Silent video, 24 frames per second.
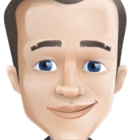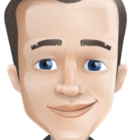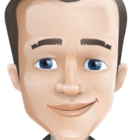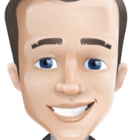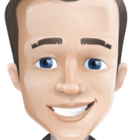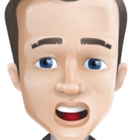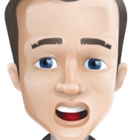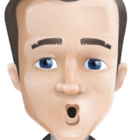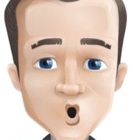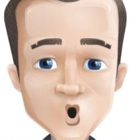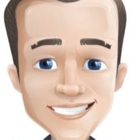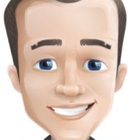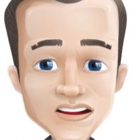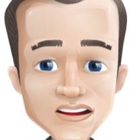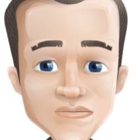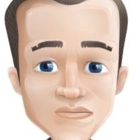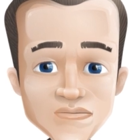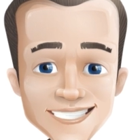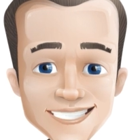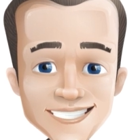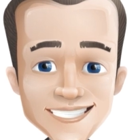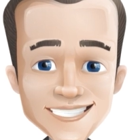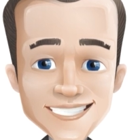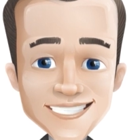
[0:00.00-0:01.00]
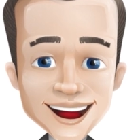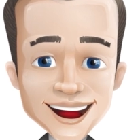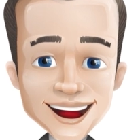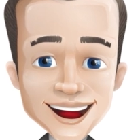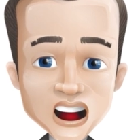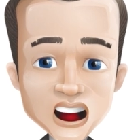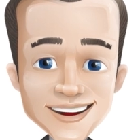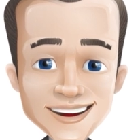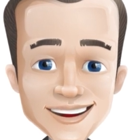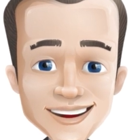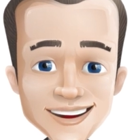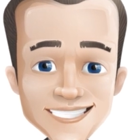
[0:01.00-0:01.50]
Newcomers to
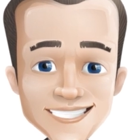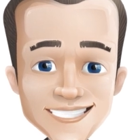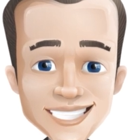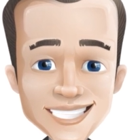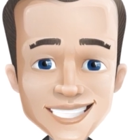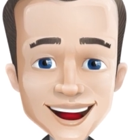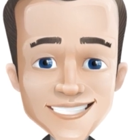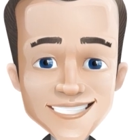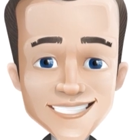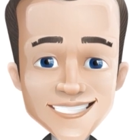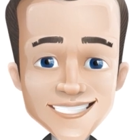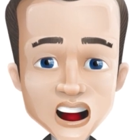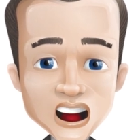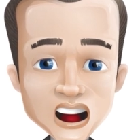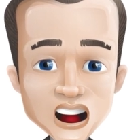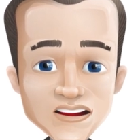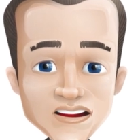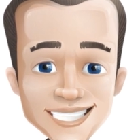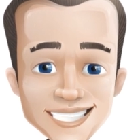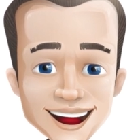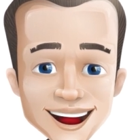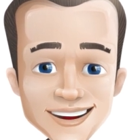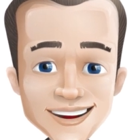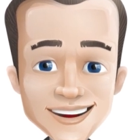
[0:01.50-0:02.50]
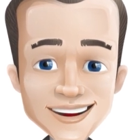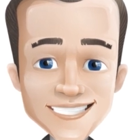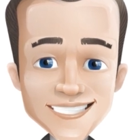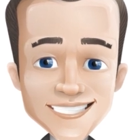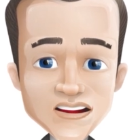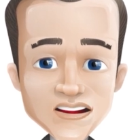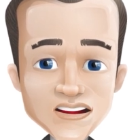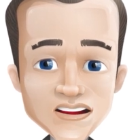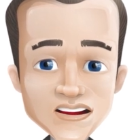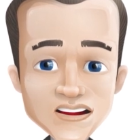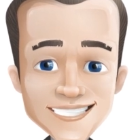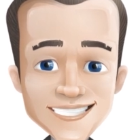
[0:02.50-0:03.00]
scalping need to make sure that trading
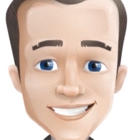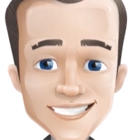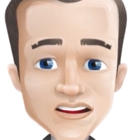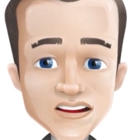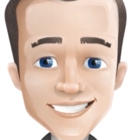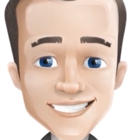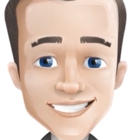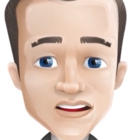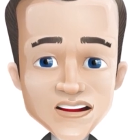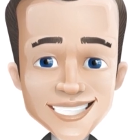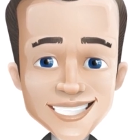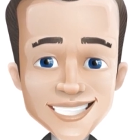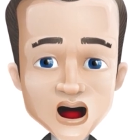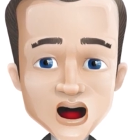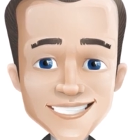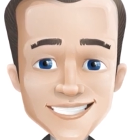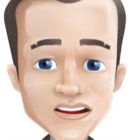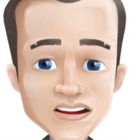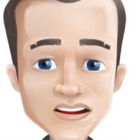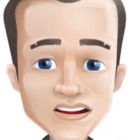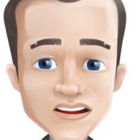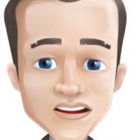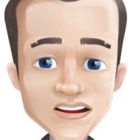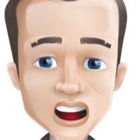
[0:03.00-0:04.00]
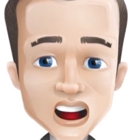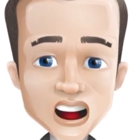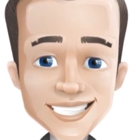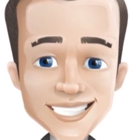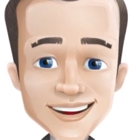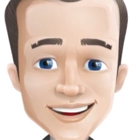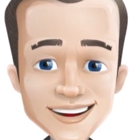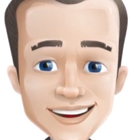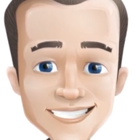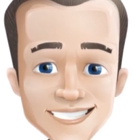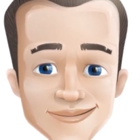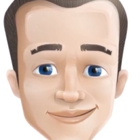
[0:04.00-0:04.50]
style suits their
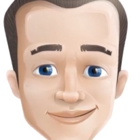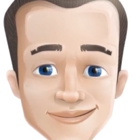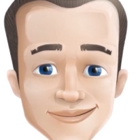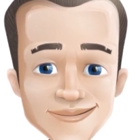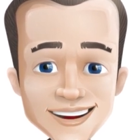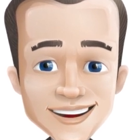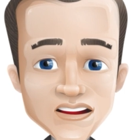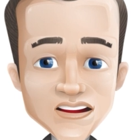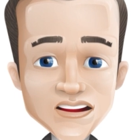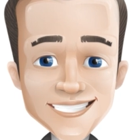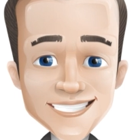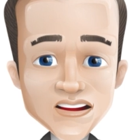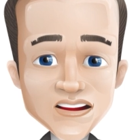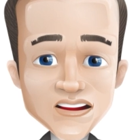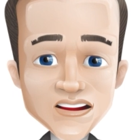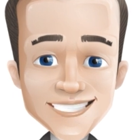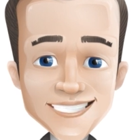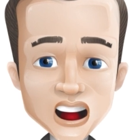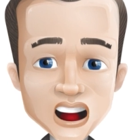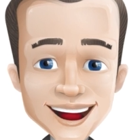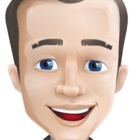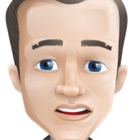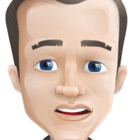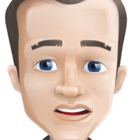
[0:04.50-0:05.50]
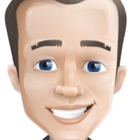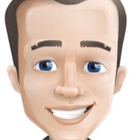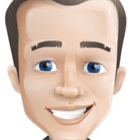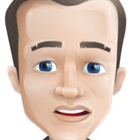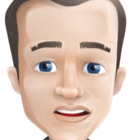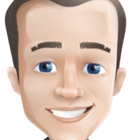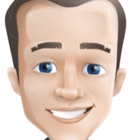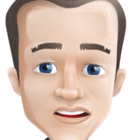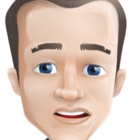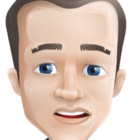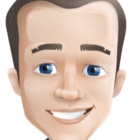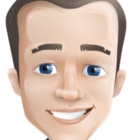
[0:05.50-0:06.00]
personality because it requires a
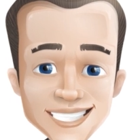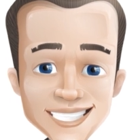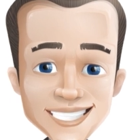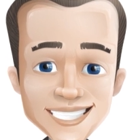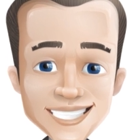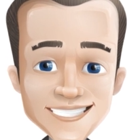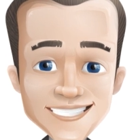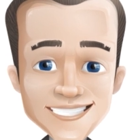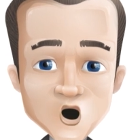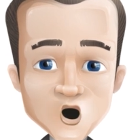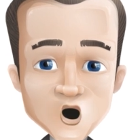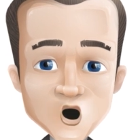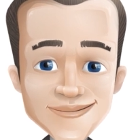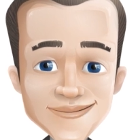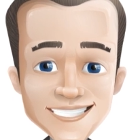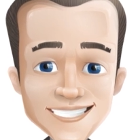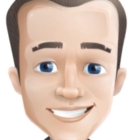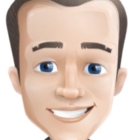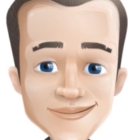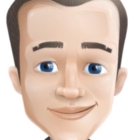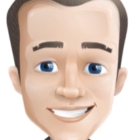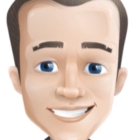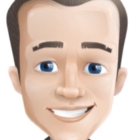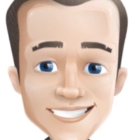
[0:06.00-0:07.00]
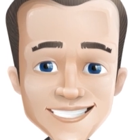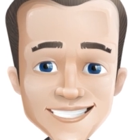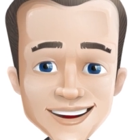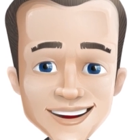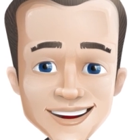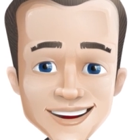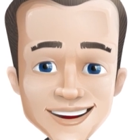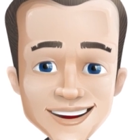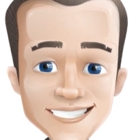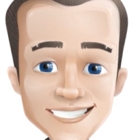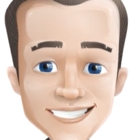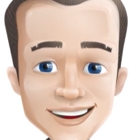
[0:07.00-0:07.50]
disciplined approach.
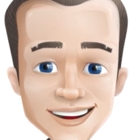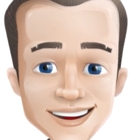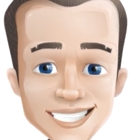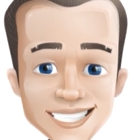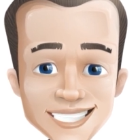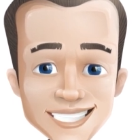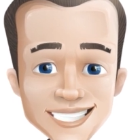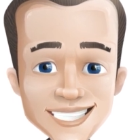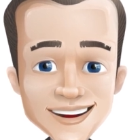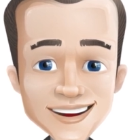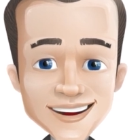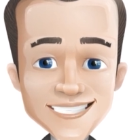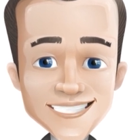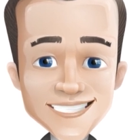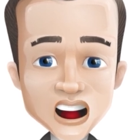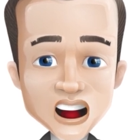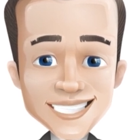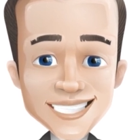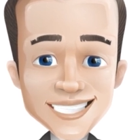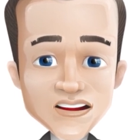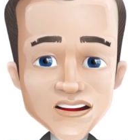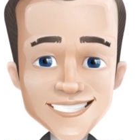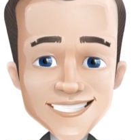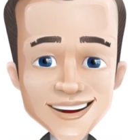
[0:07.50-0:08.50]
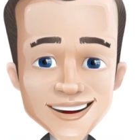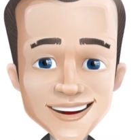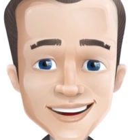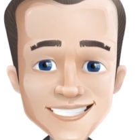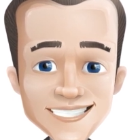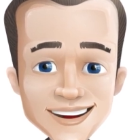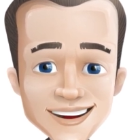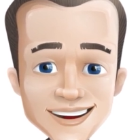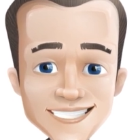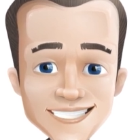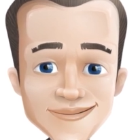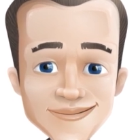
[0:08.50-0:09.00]
Traders need to make quick
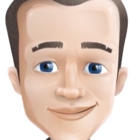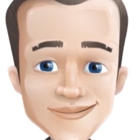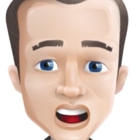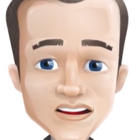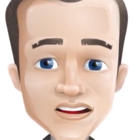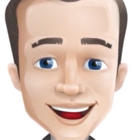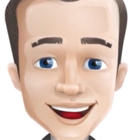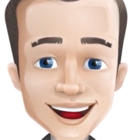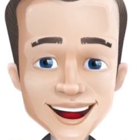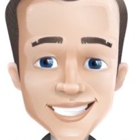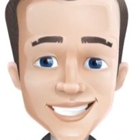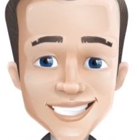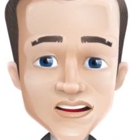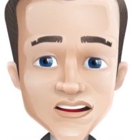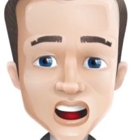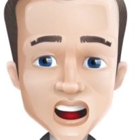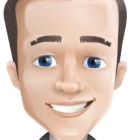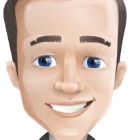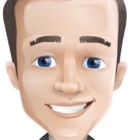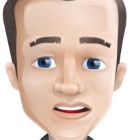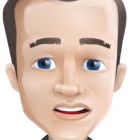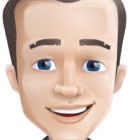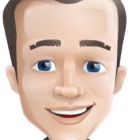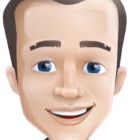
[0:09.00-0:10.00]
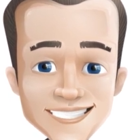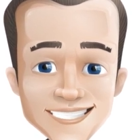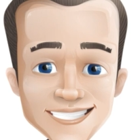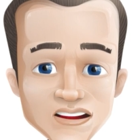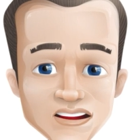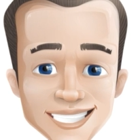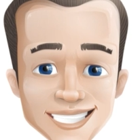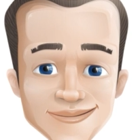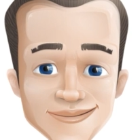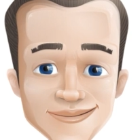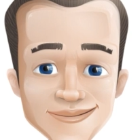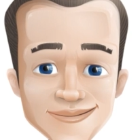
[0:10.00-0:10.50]
decisions, spot opportunities, and
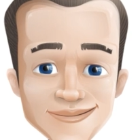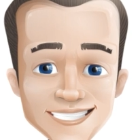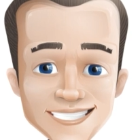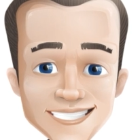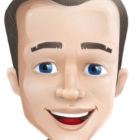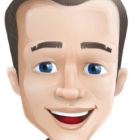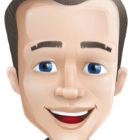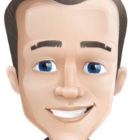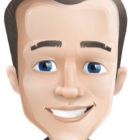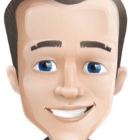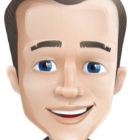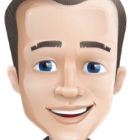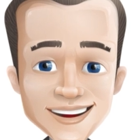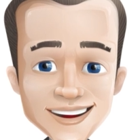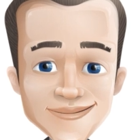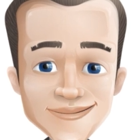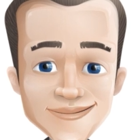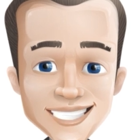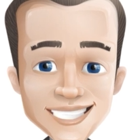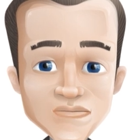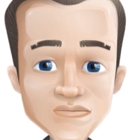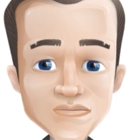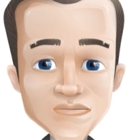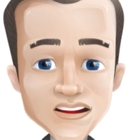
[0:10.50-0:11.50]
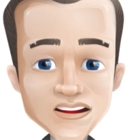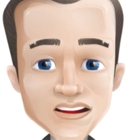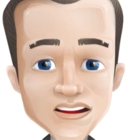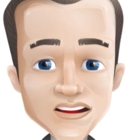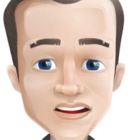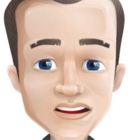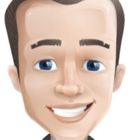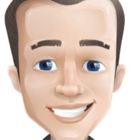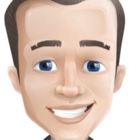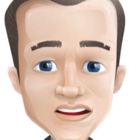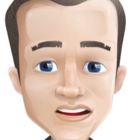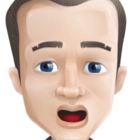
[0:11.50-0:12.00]
constantly
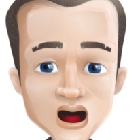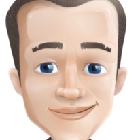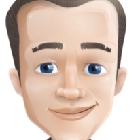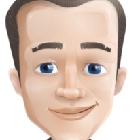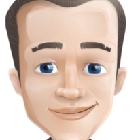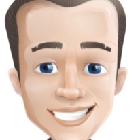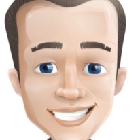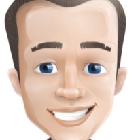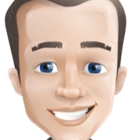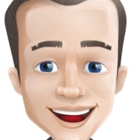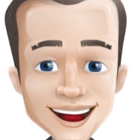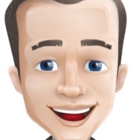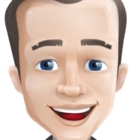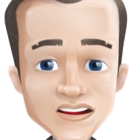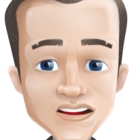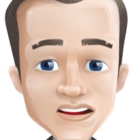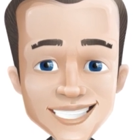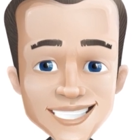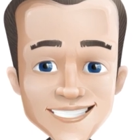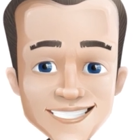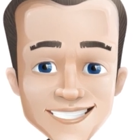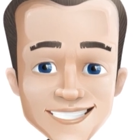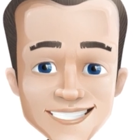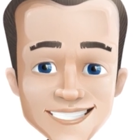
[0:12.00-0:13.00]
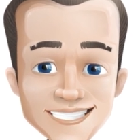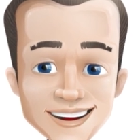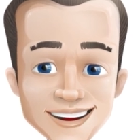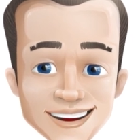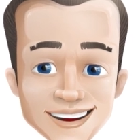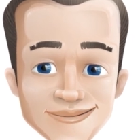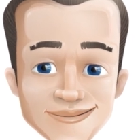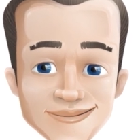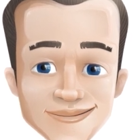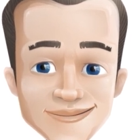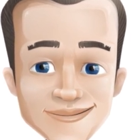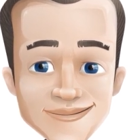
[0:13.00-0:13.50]
monitor the
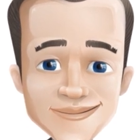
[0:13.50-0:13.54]
screen.